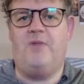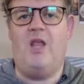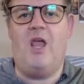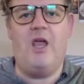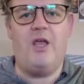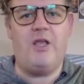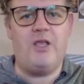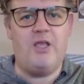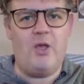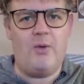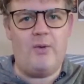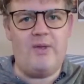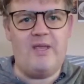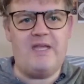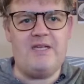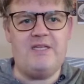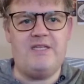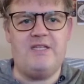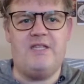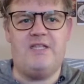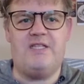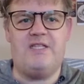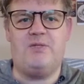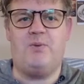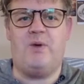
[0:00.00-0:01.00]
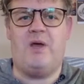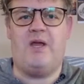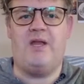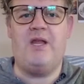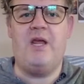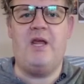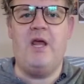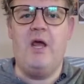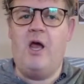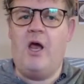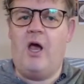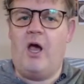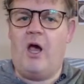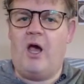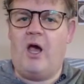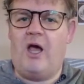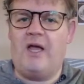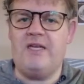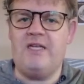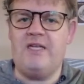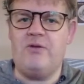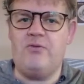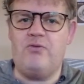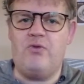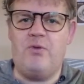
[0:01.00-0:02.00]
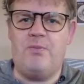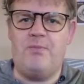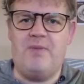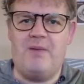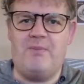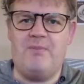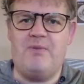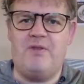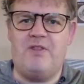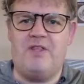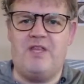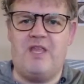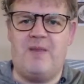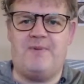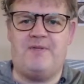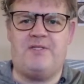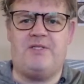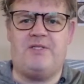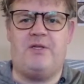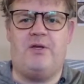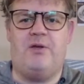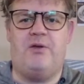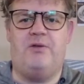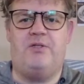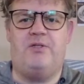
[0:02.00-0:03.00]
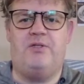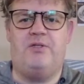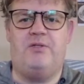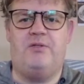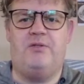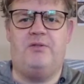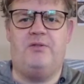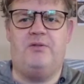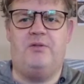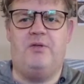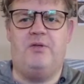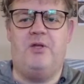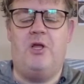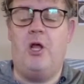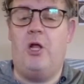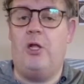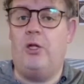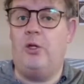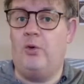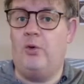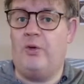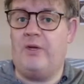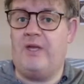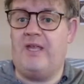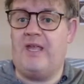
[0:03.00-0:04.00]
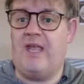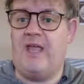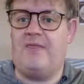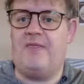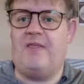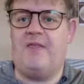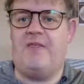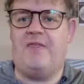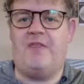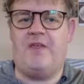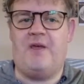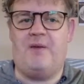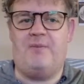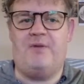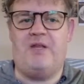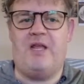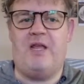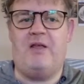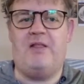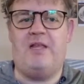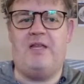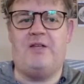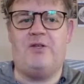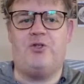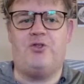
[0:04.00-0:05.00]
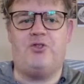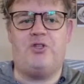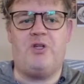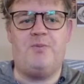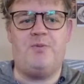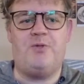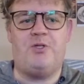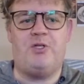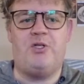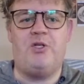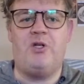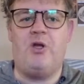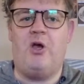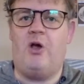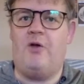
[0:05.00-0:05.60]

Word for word: Going into this one, I didn't remember the episode, looking at the thumbnail and description on